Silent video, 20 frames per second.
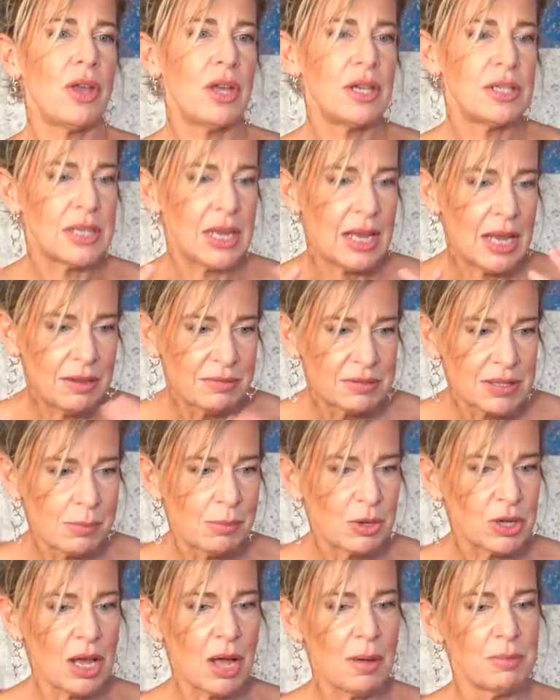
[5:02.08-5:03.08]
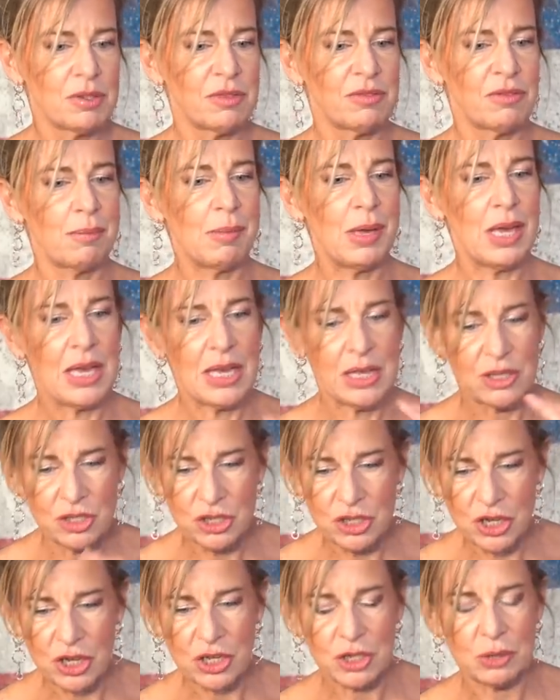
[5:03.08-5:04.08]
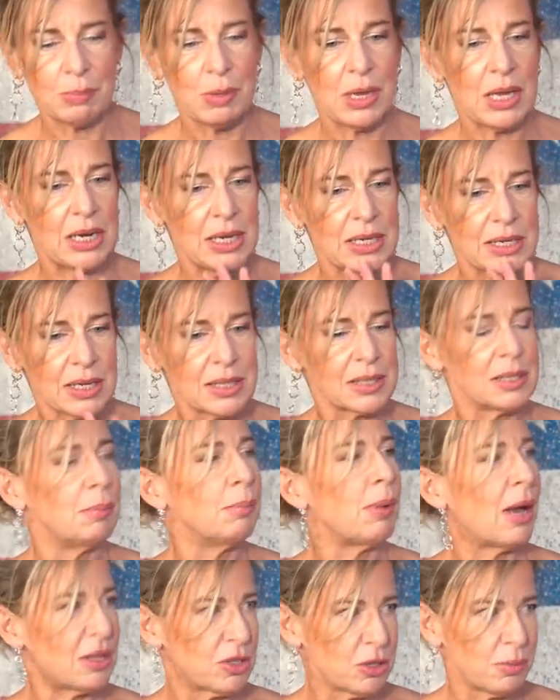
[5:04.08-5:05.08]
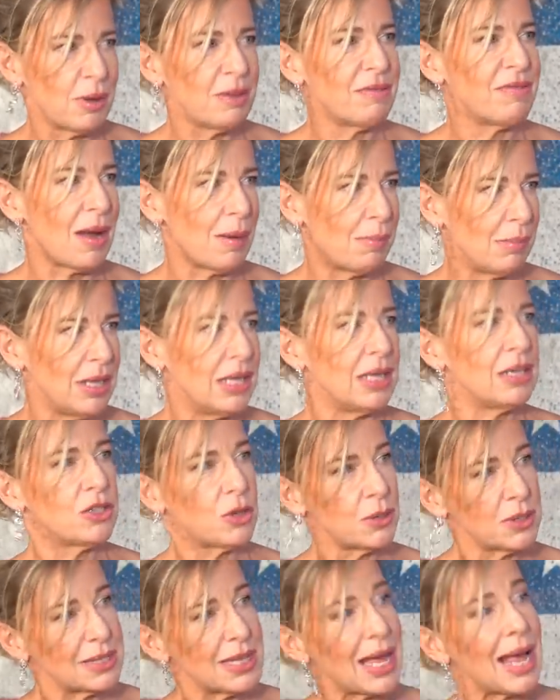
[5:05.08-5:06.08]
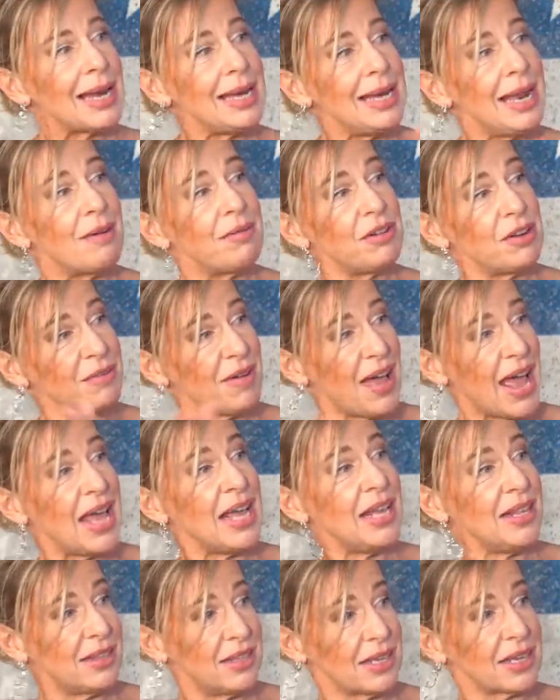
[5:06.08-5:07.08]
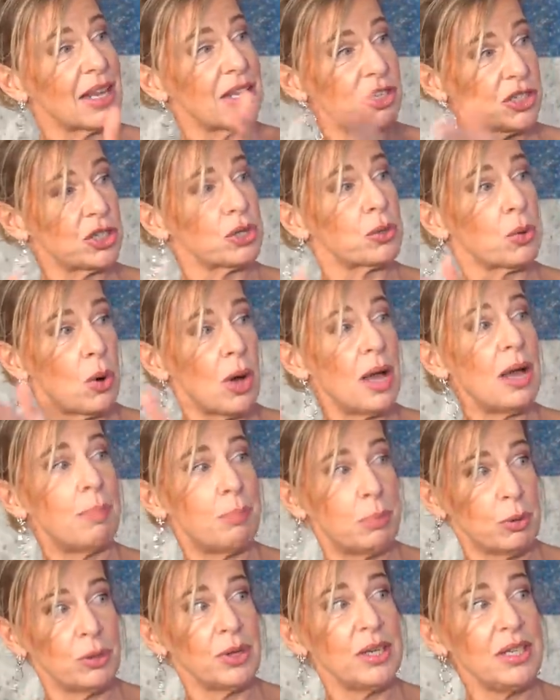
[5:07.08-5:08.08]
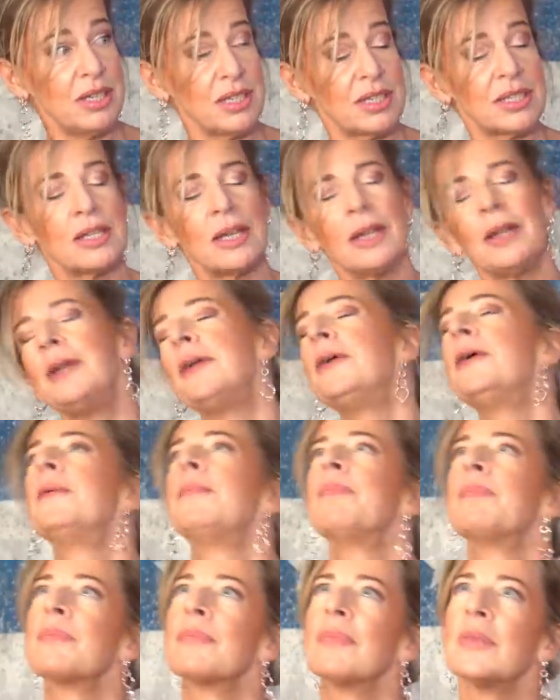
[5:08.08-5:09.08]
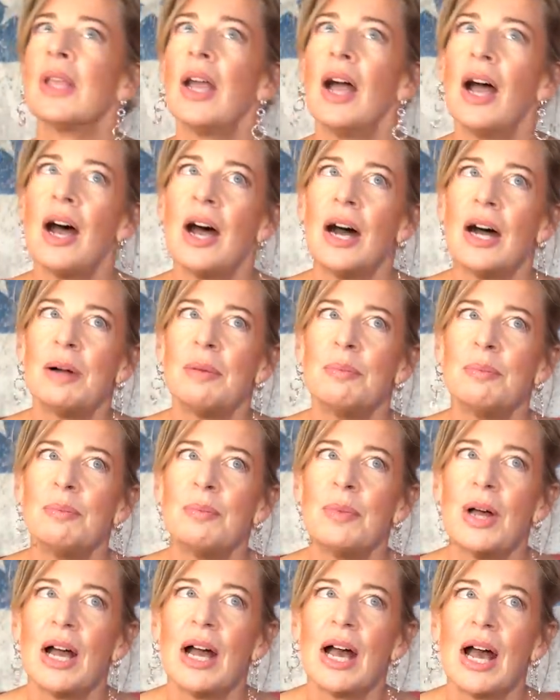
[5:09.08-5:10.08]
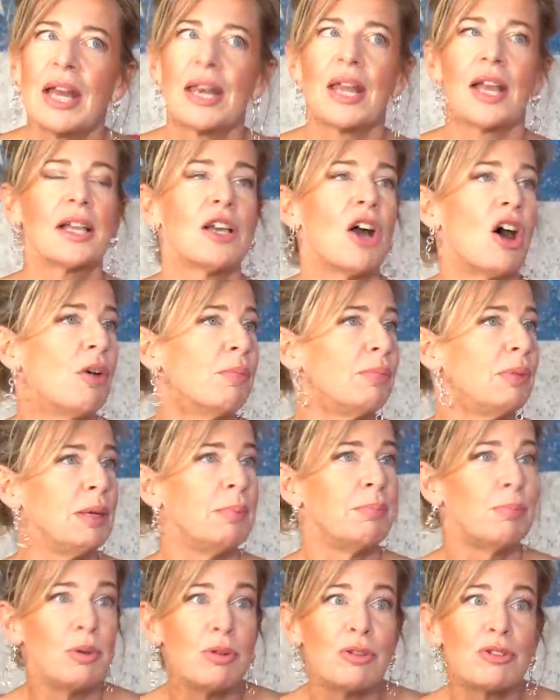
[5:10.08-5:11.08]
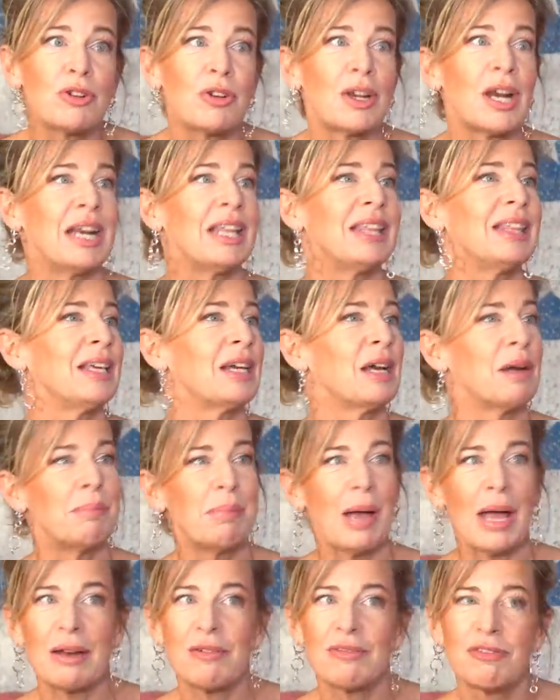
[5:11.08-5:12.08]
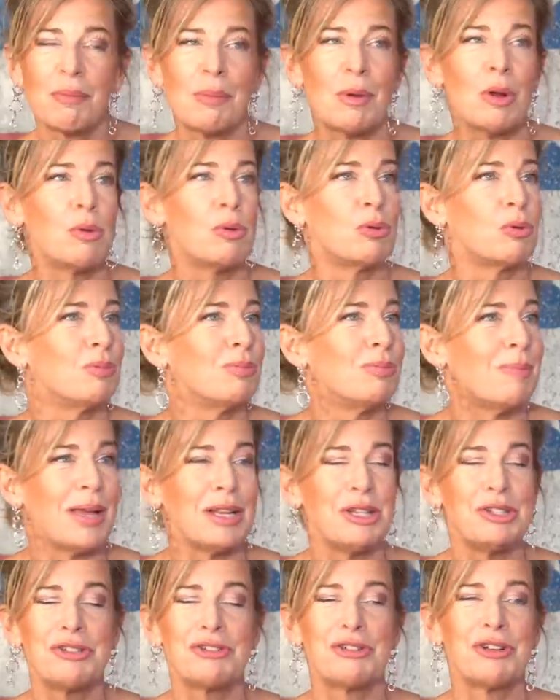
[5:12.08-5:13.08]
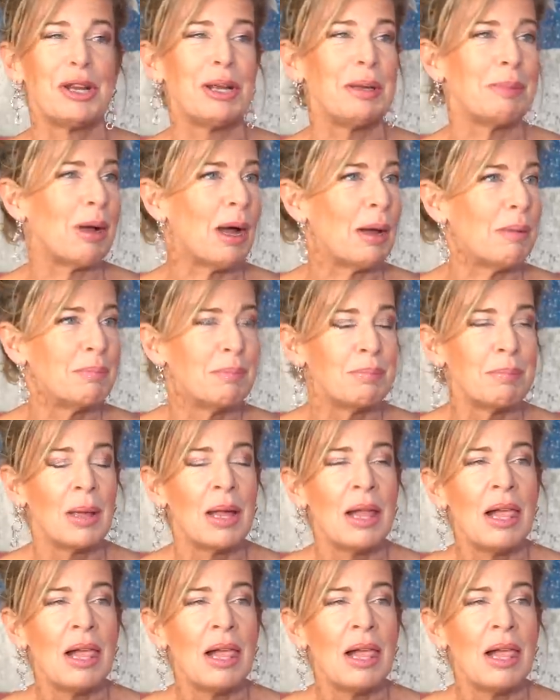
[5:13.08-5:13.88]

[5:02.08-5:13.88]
that if someone comes for me, it's just me and it doesn't impact on my family. So it's that level of hate that gets to quite a point. Um, and I can't be booked on anything. I'm banned from all mainstream. I'm,